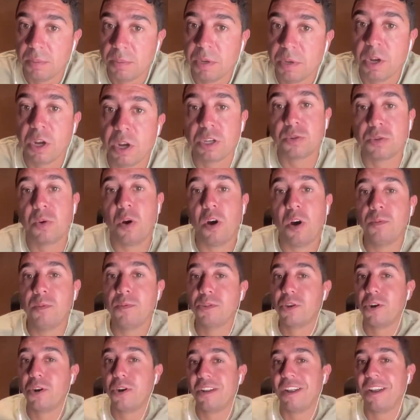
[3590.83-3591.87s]
Because what I'm
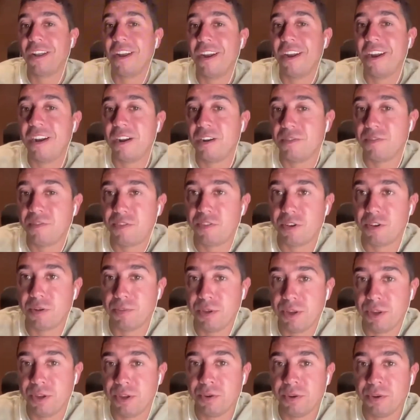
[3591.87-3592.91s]
sort of hearing
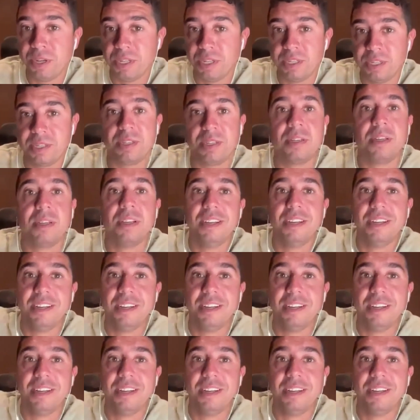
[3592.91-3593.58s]
from you is